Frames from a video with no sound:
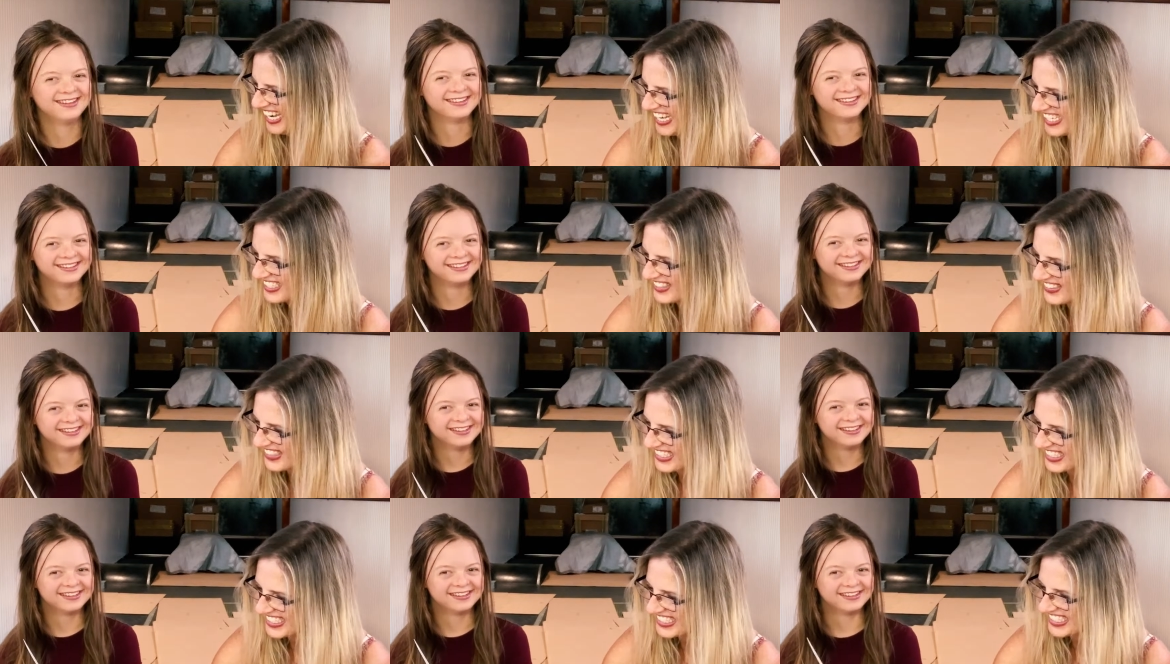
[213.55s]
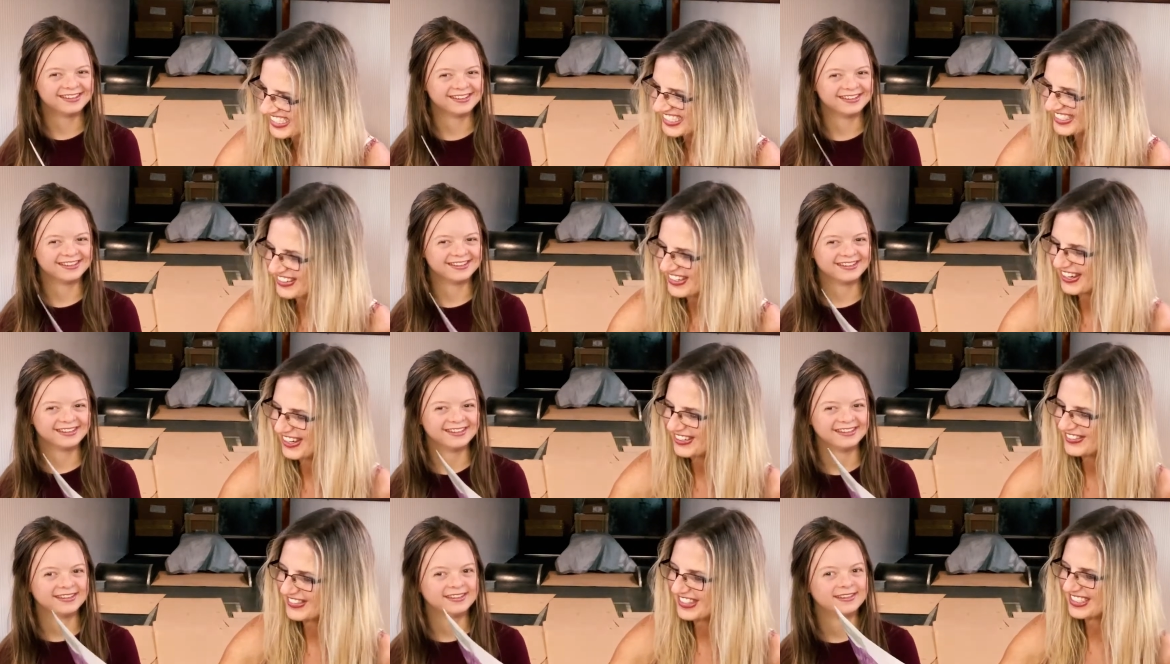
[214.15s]
Speaker 1: as we continue our
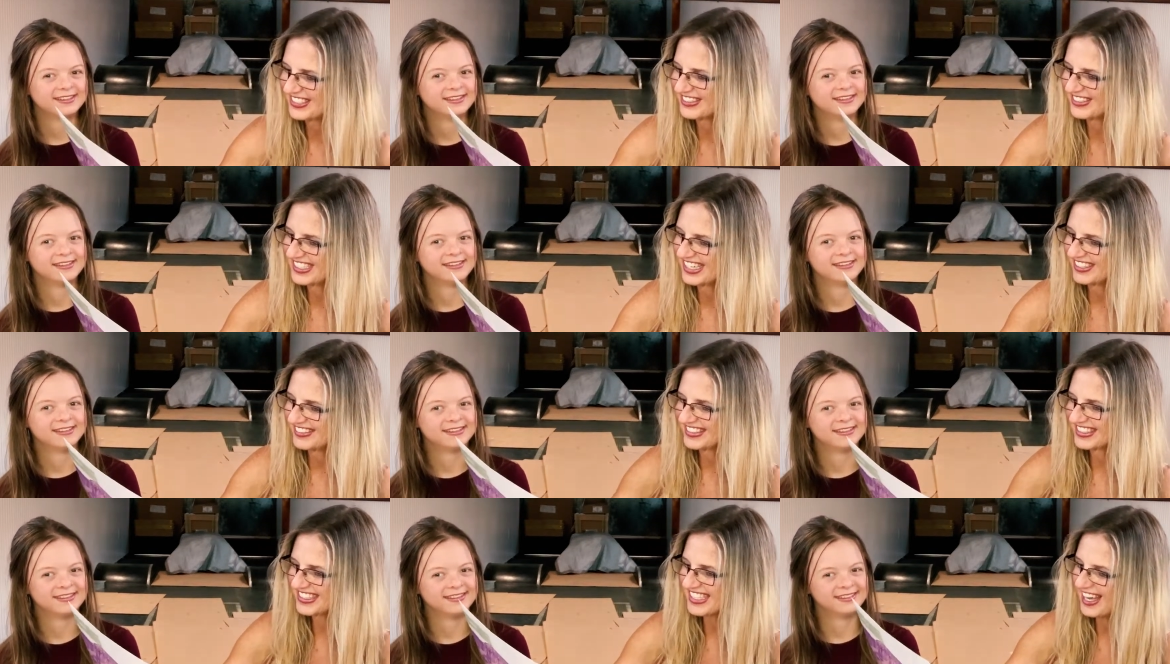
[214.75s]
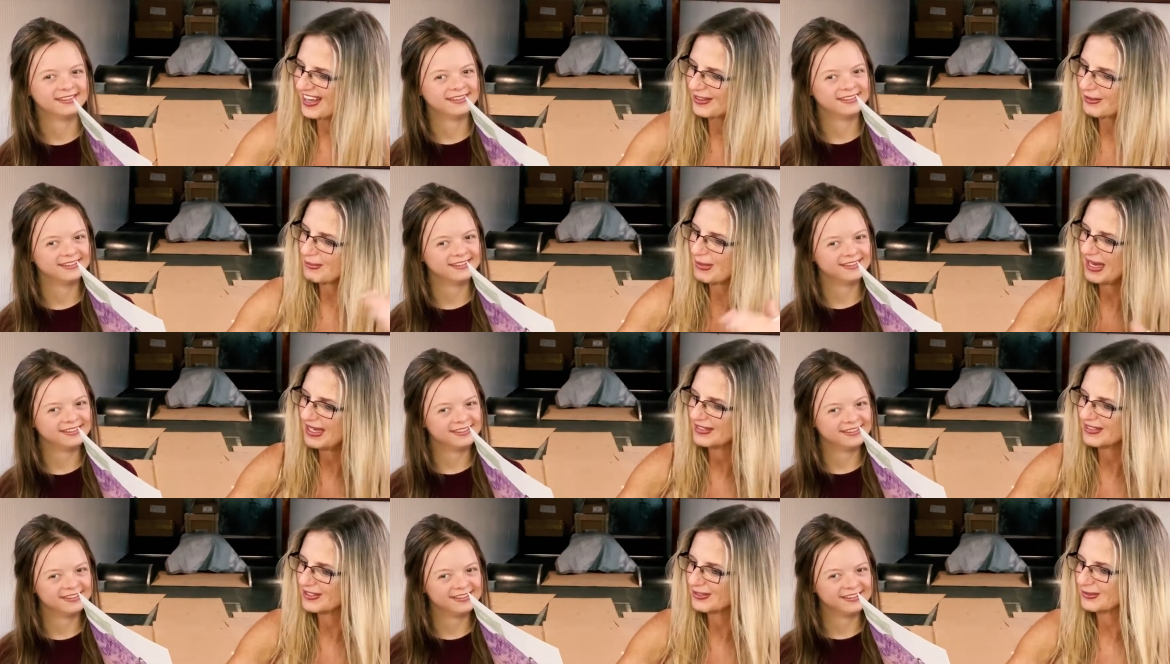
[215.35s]
adventure down south,
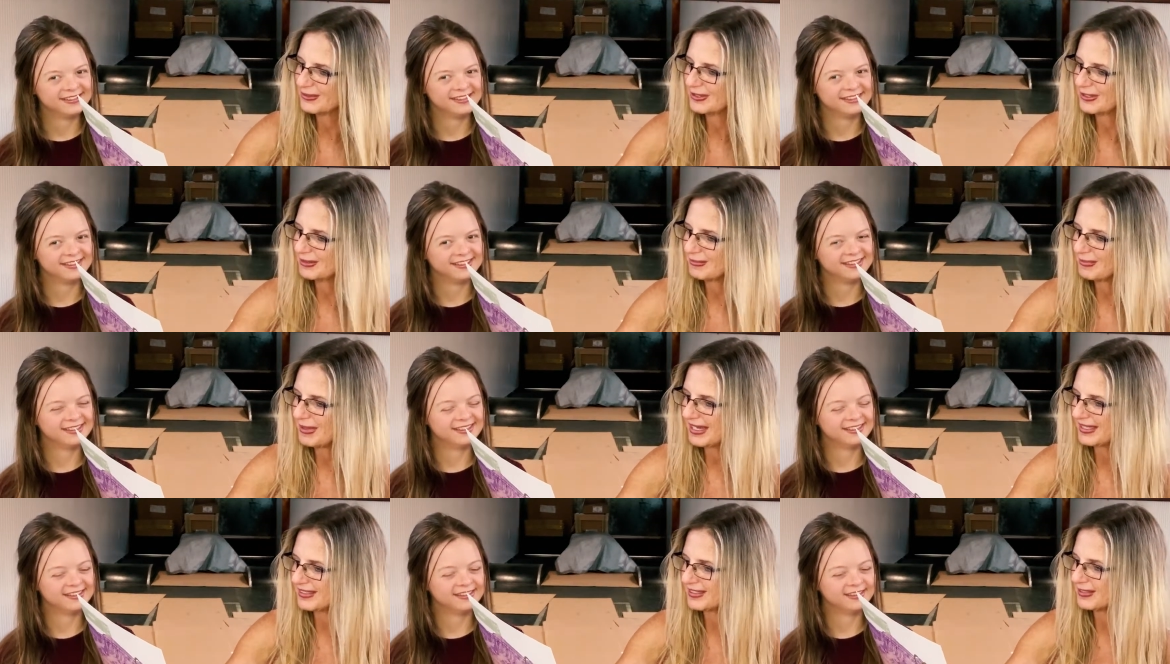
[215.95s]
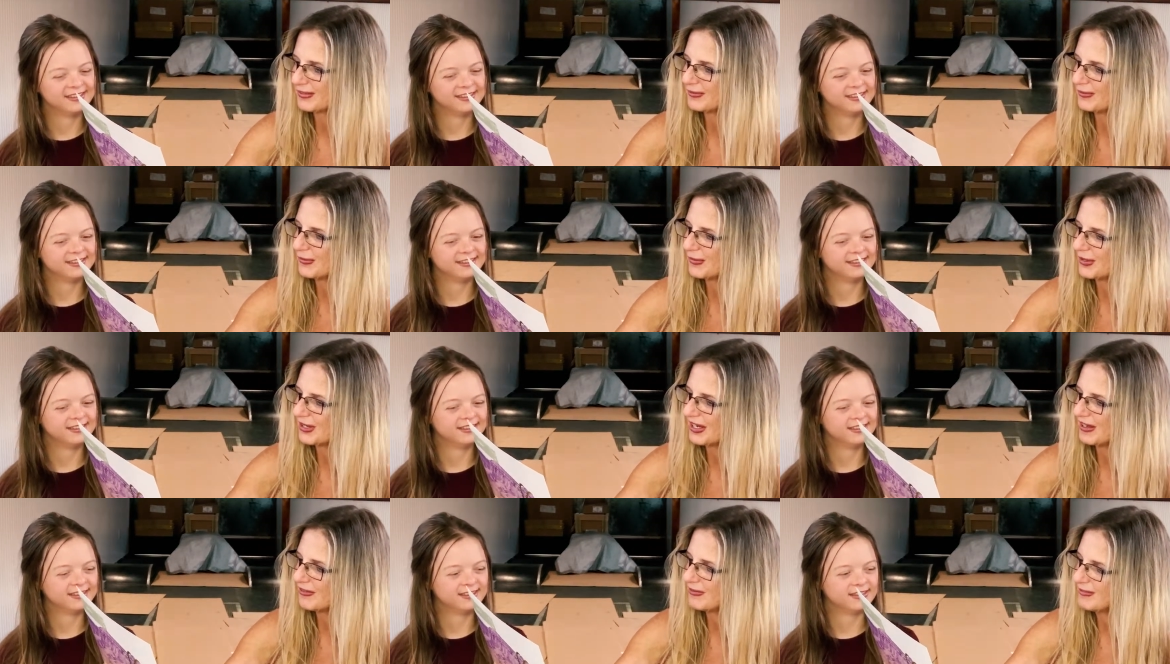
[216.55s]
past Jerusalem, past the fort
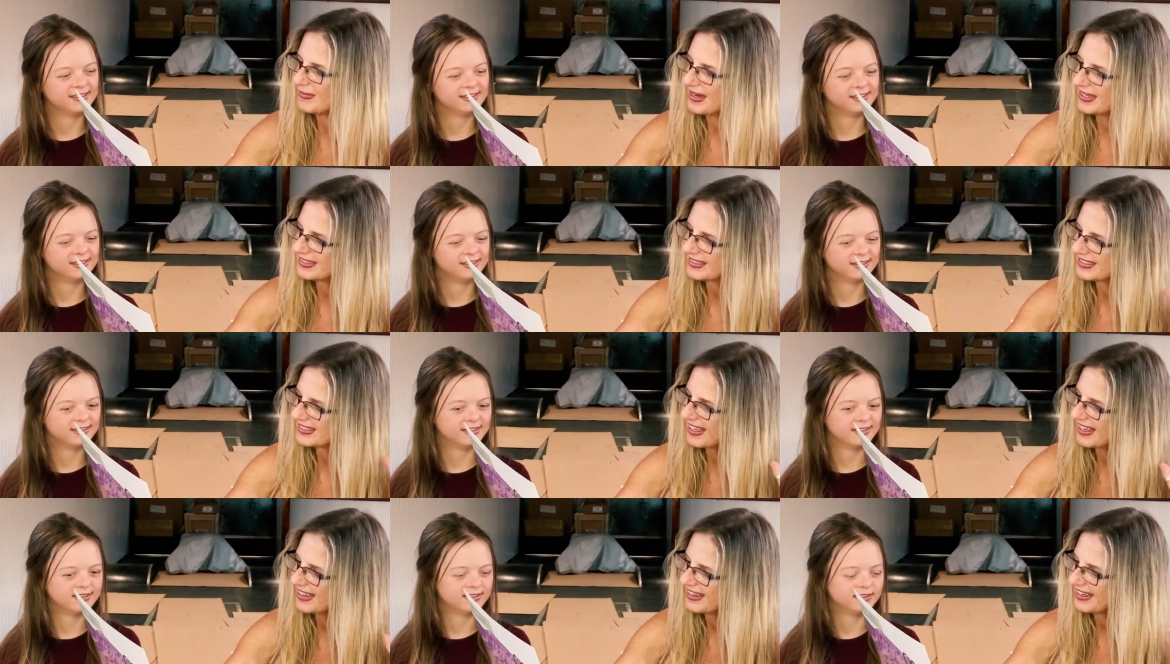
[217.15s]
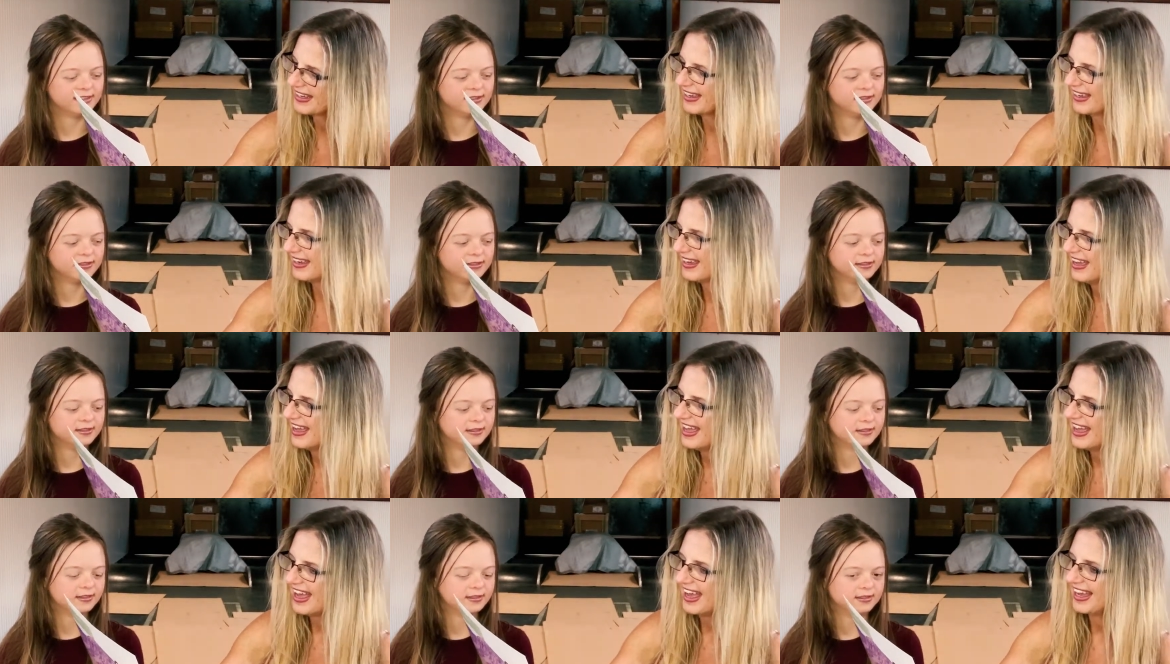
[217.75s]
of Masada
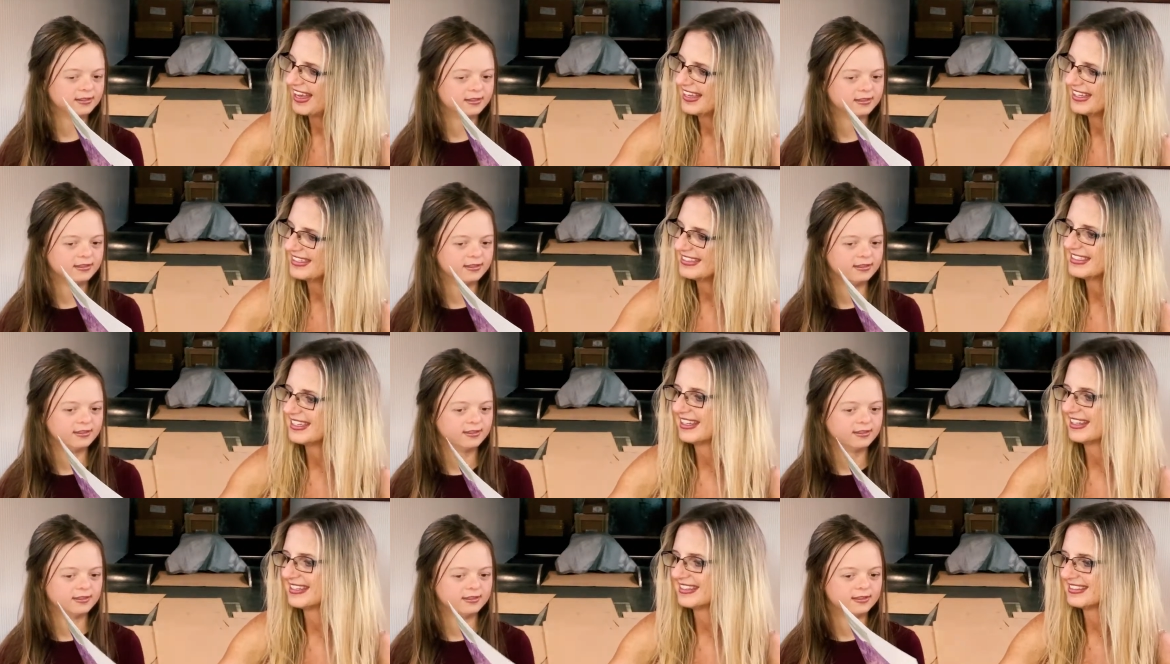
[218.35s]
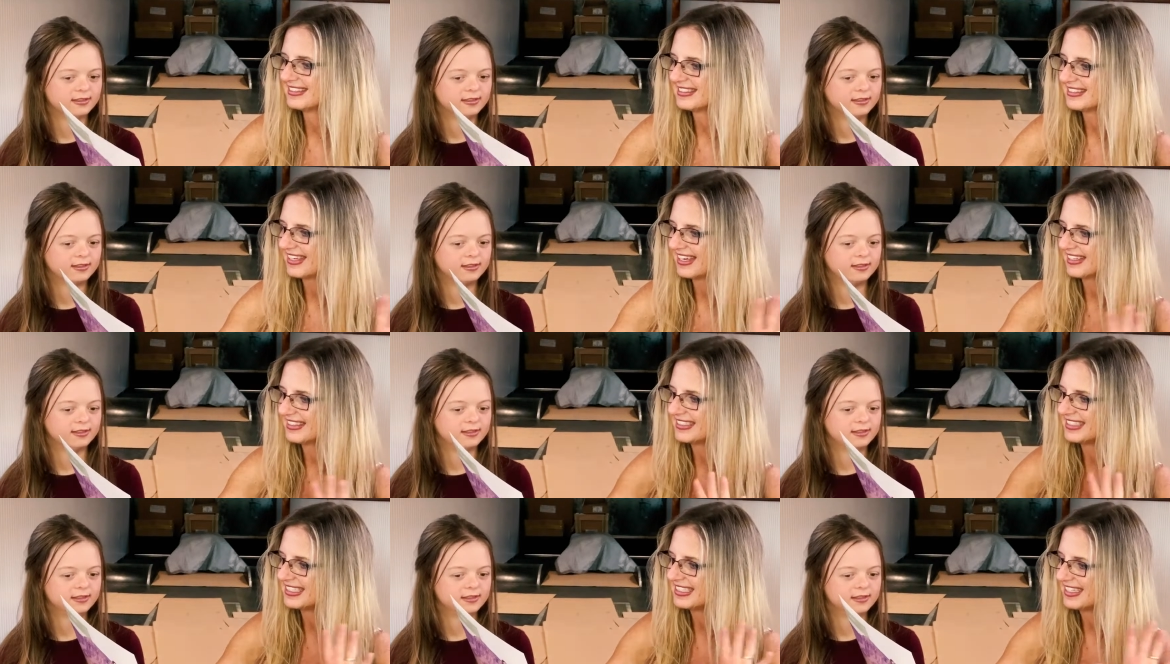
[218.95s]
and the
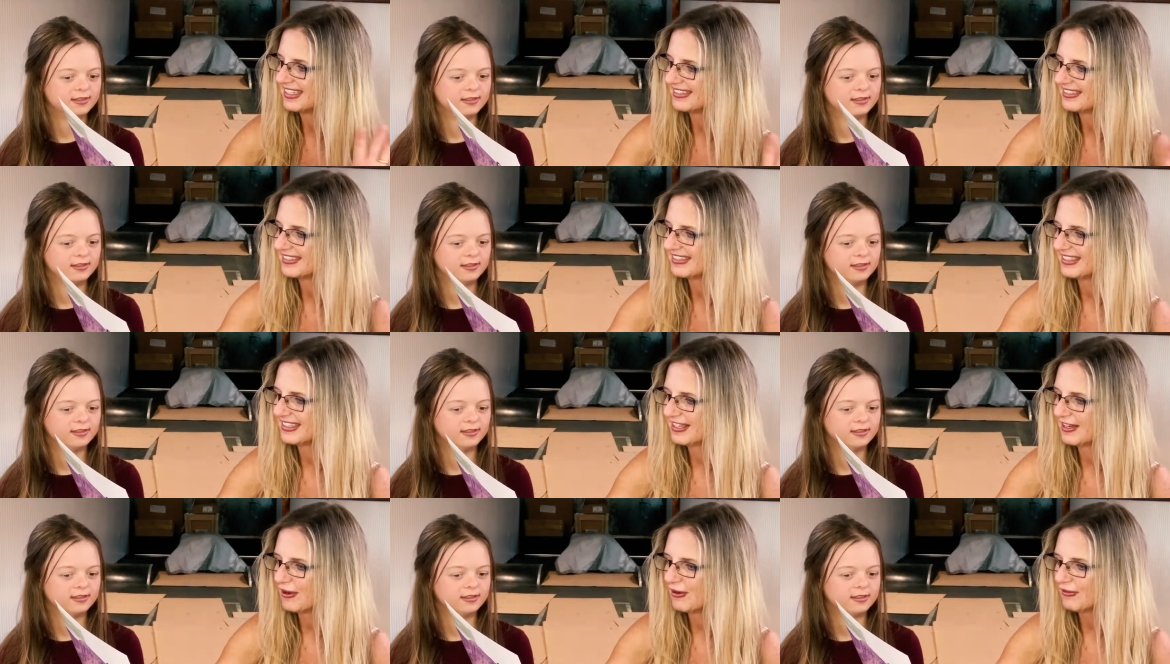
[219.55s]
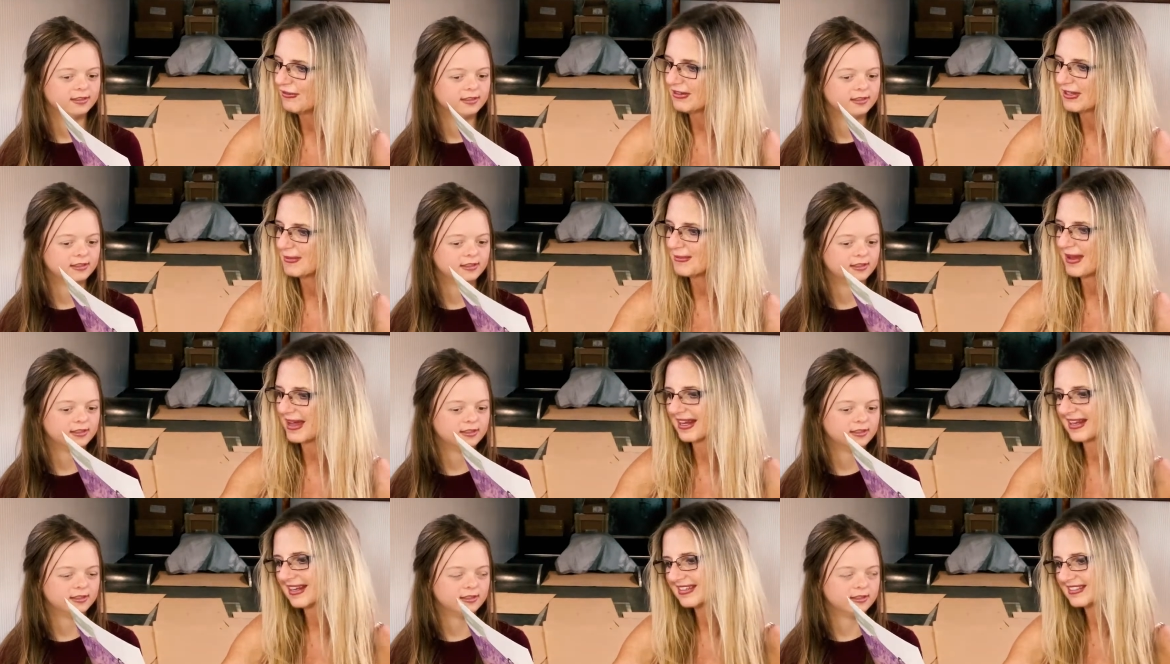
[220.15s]
silent Dead Sea, over the
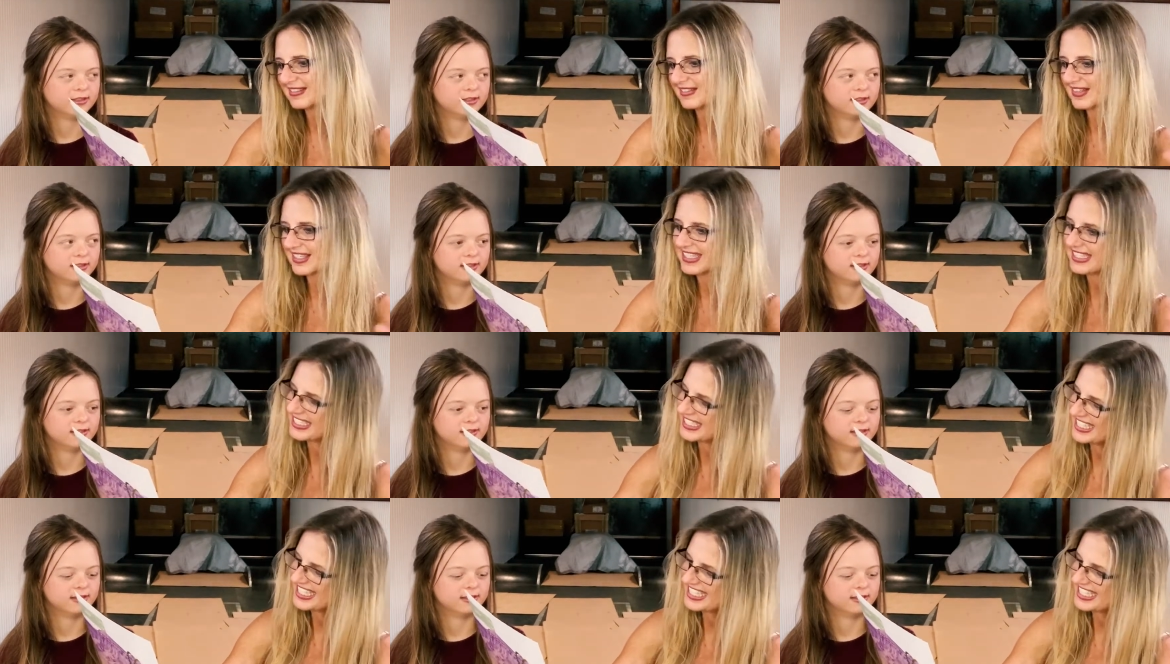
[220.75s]
magnificent